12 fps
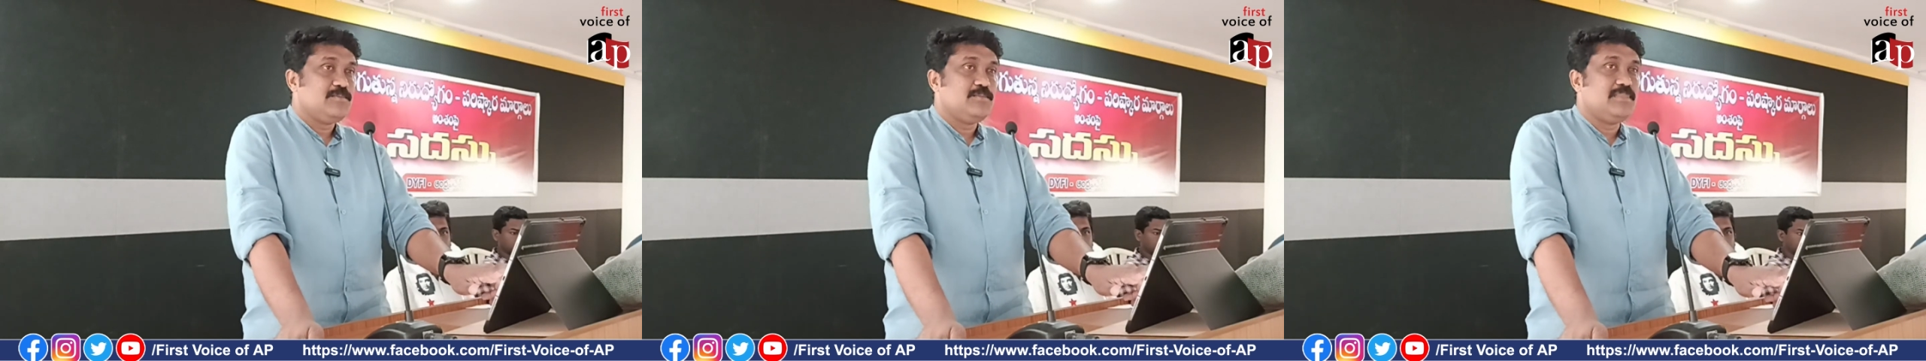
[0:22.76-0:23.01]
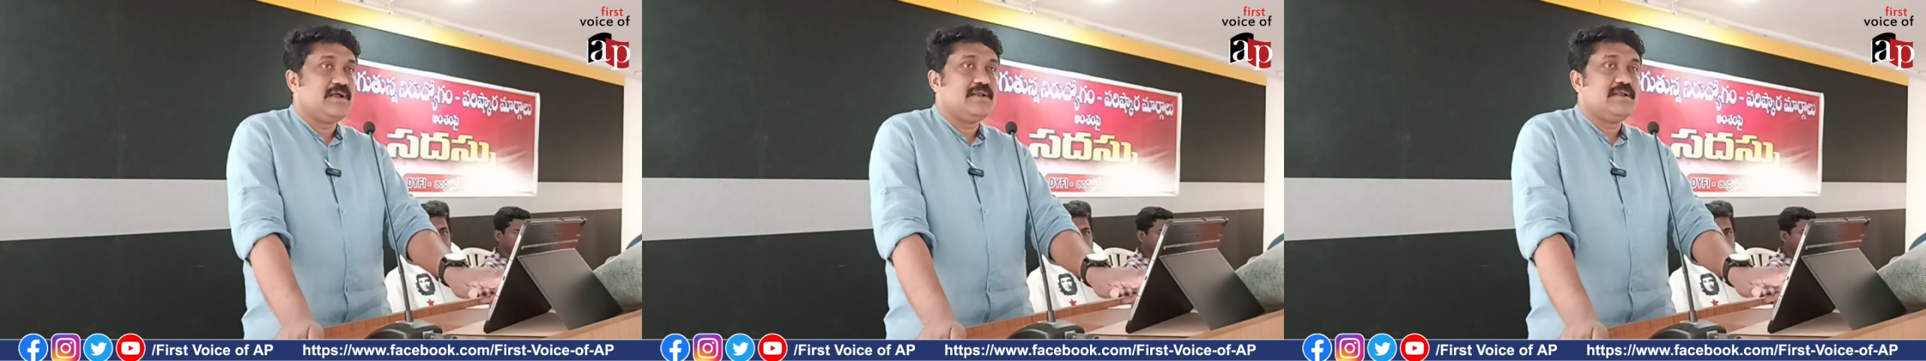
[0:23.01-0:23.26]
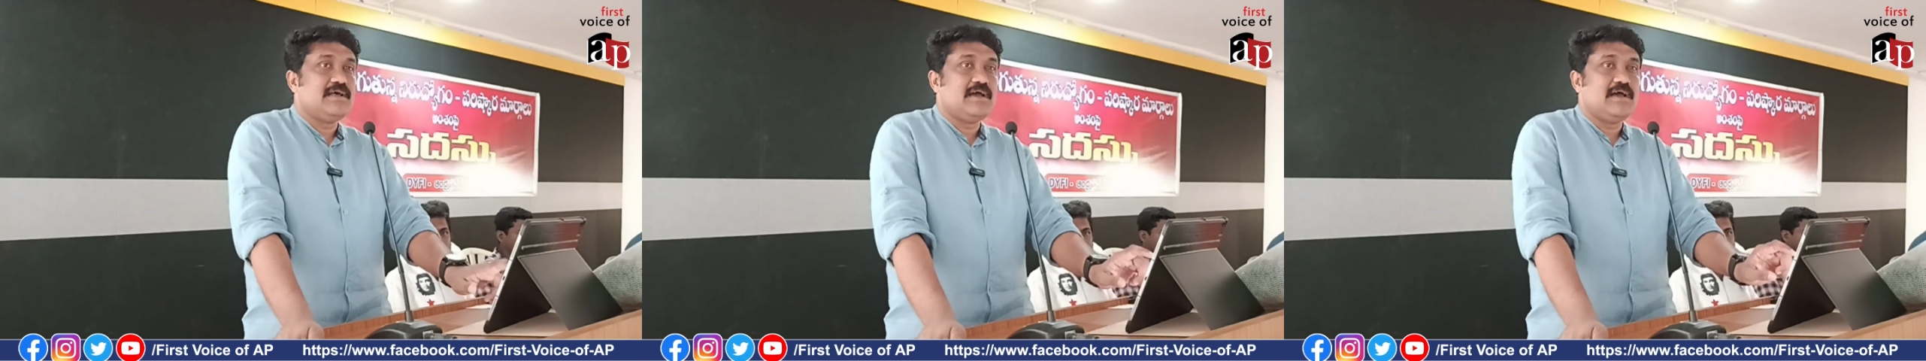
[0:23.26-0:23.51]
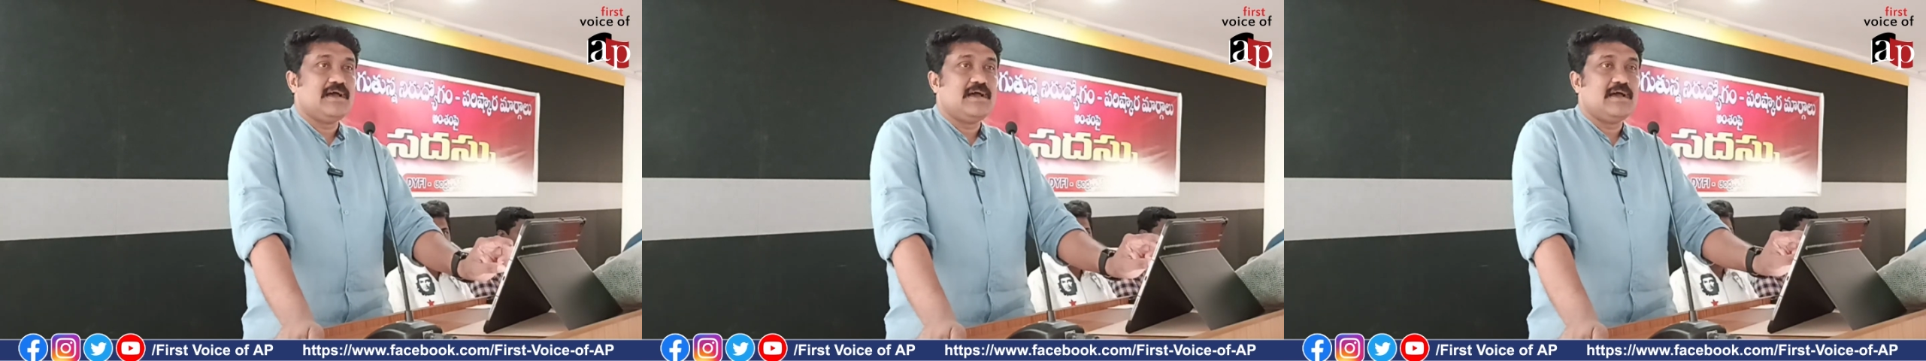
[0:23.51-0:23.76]
But
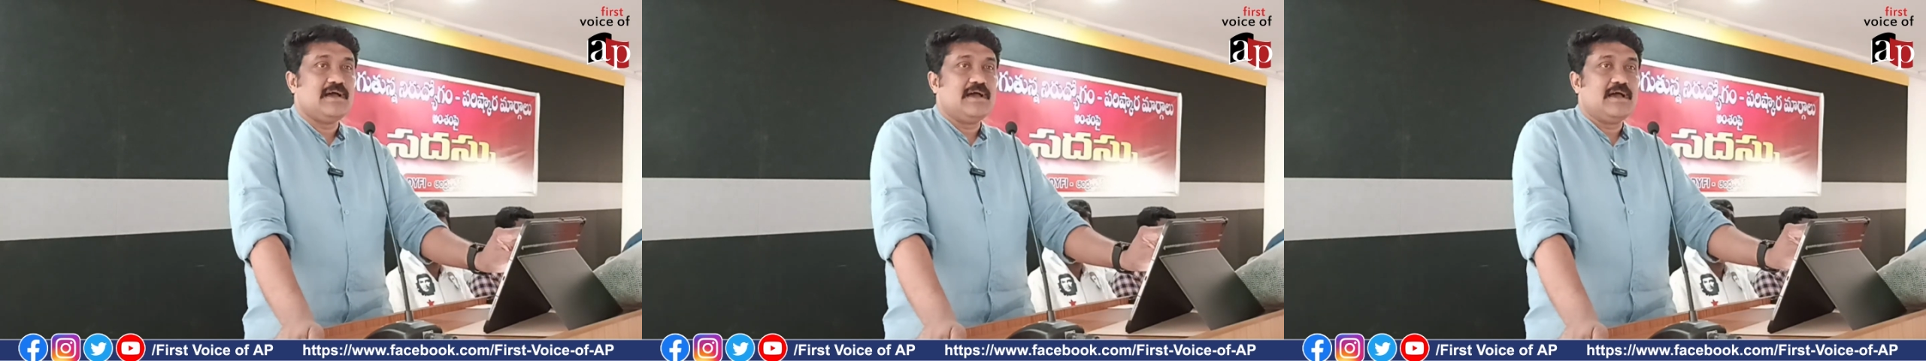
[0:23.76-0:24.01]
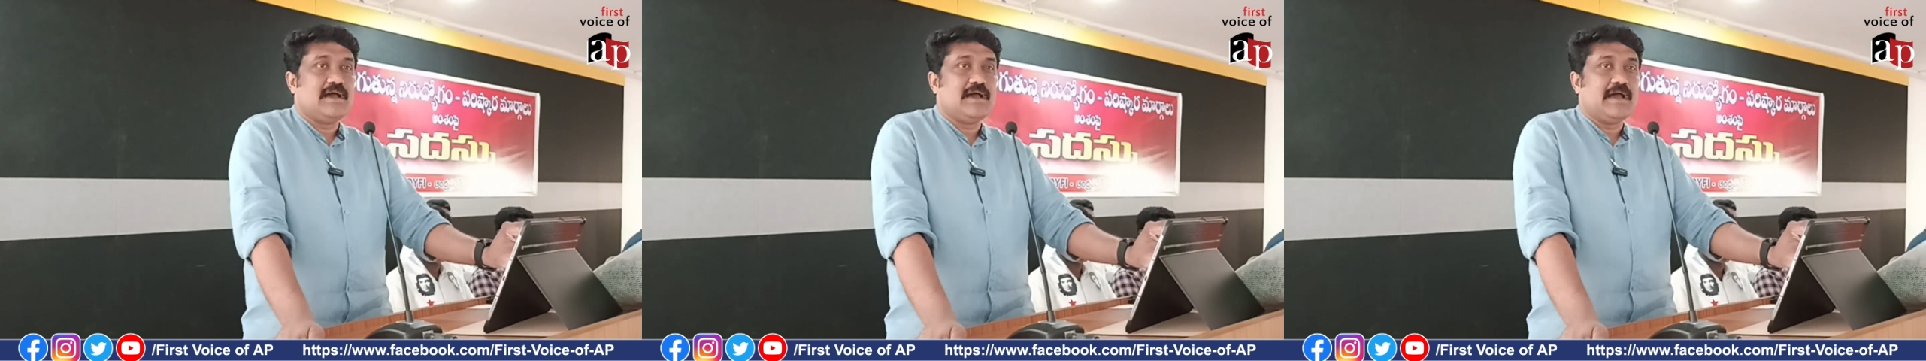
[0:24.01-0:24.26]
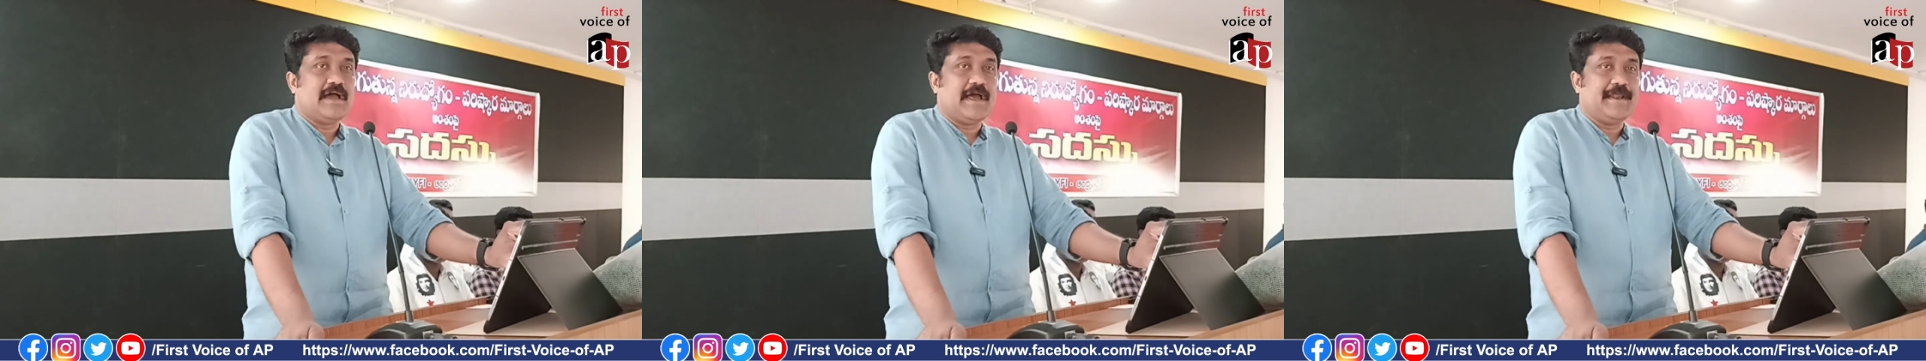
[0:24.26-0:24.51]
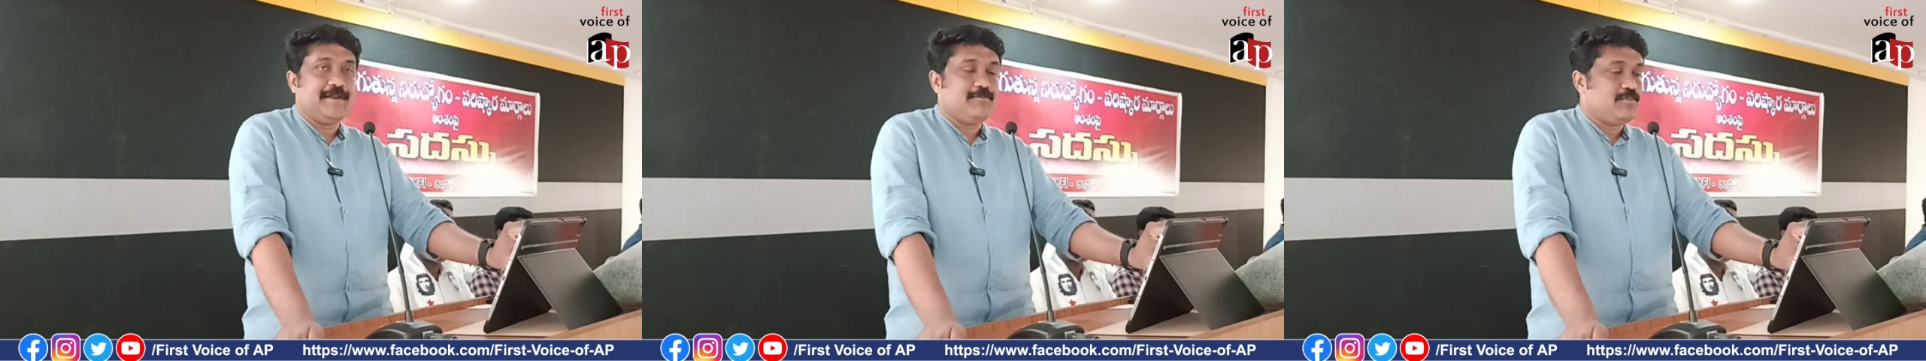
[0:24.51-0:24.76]

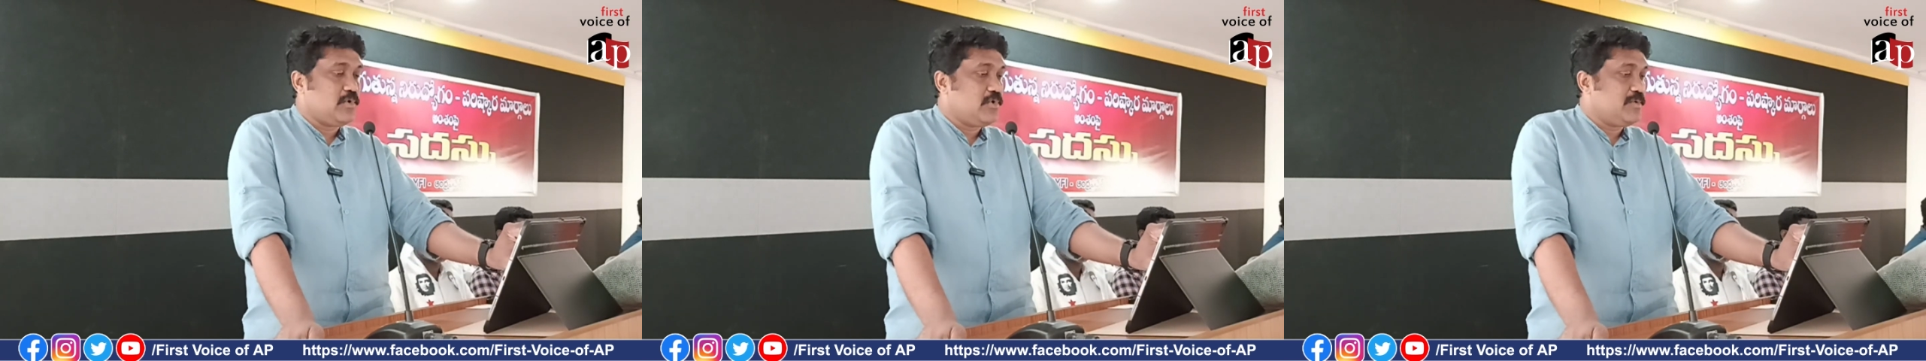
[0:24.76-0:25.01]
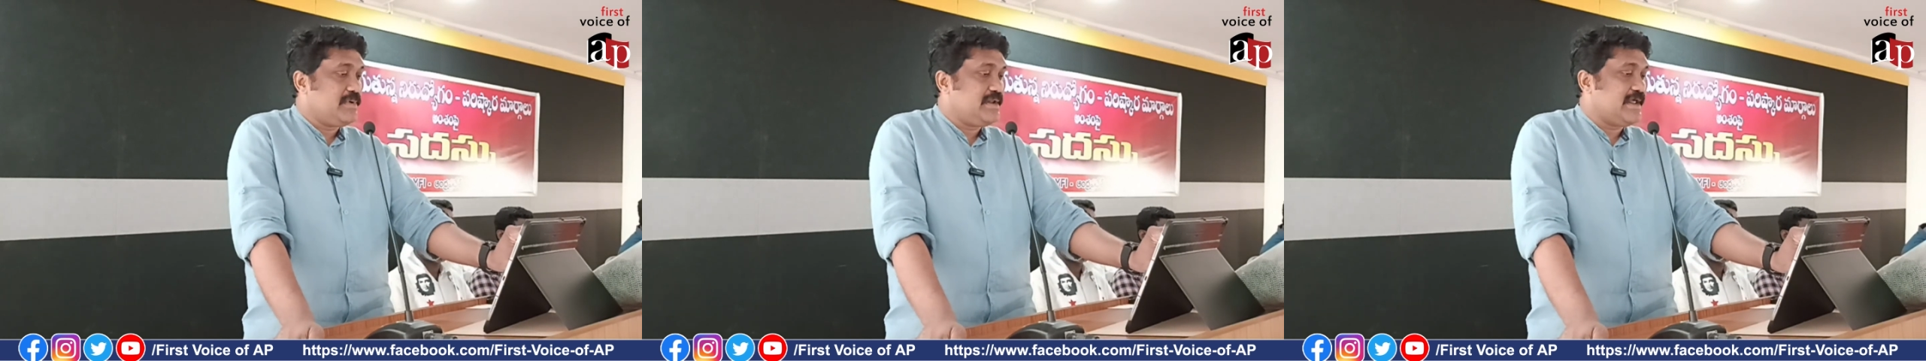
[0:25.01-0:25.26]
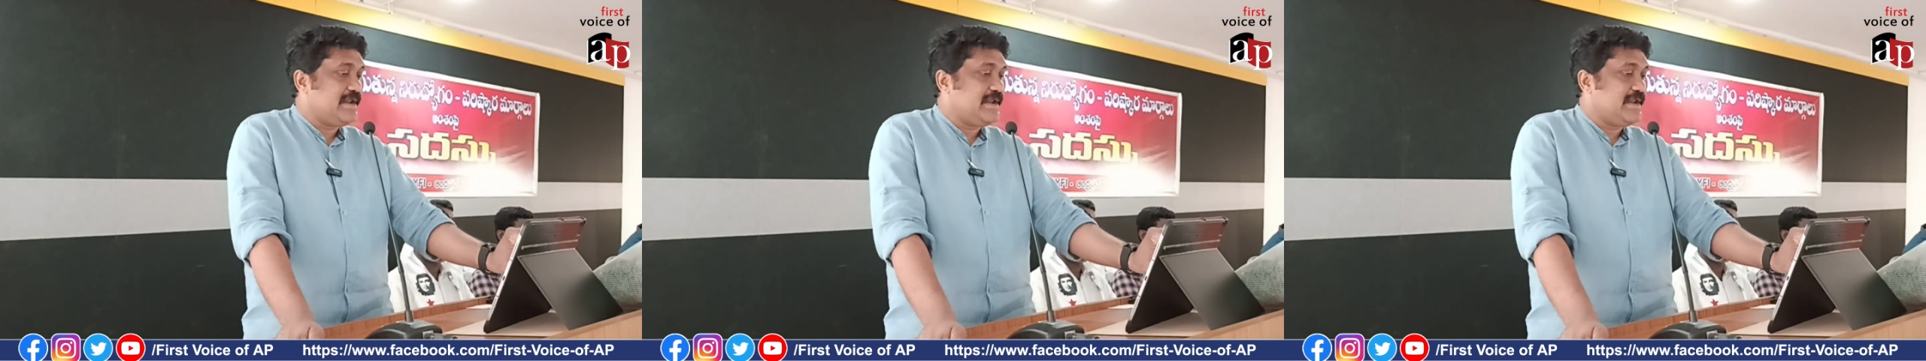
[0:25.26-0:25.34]
unemployment